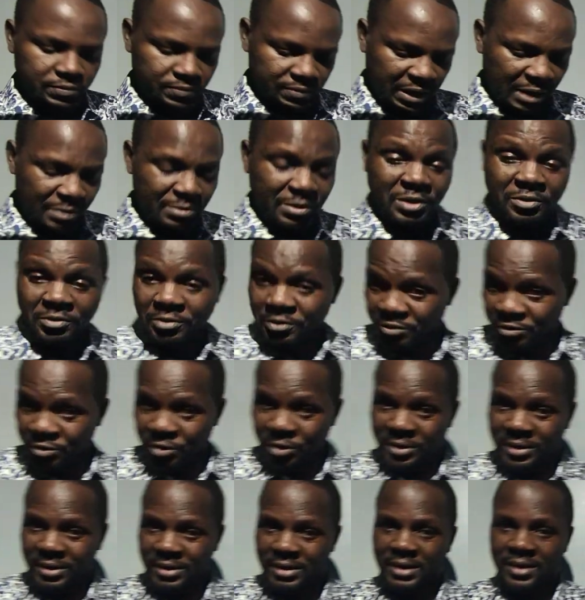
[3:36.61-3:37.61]
I believe you've
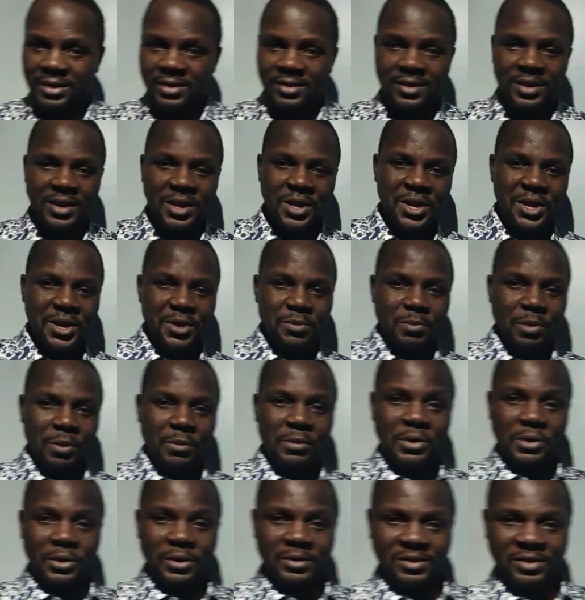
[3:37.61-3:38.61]
studied this, but
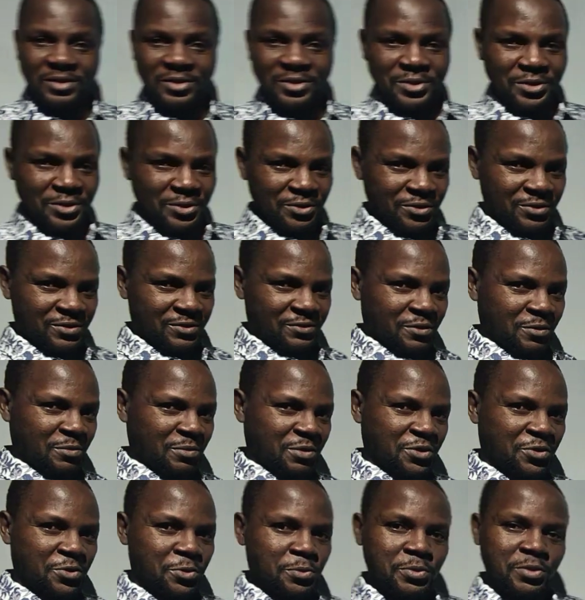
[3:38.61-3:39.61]
because it's just for me
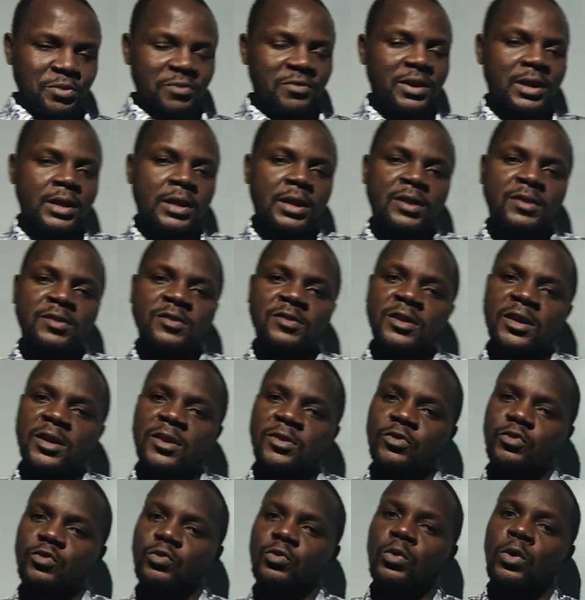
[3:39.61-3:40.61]
to provide
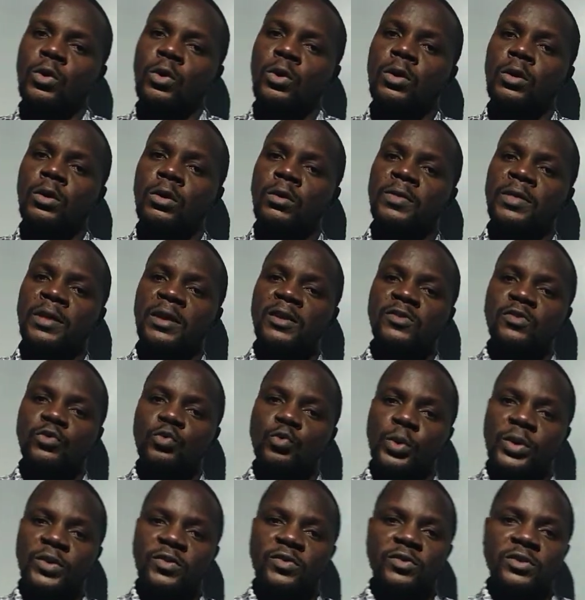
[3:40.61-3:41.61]
answers to all these
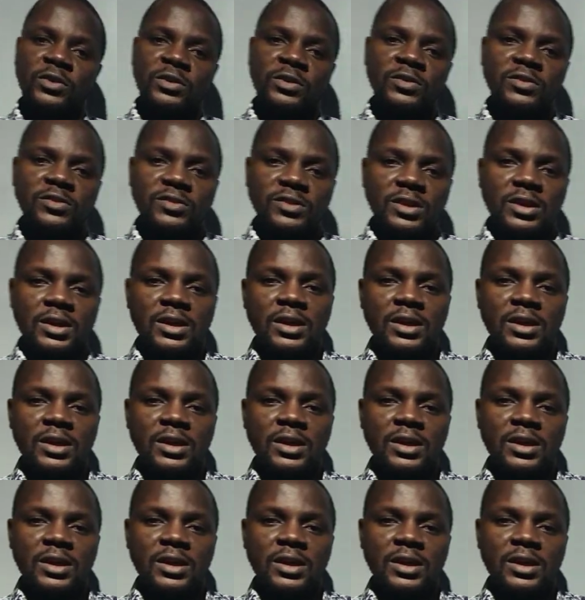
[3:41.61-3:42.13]
questions,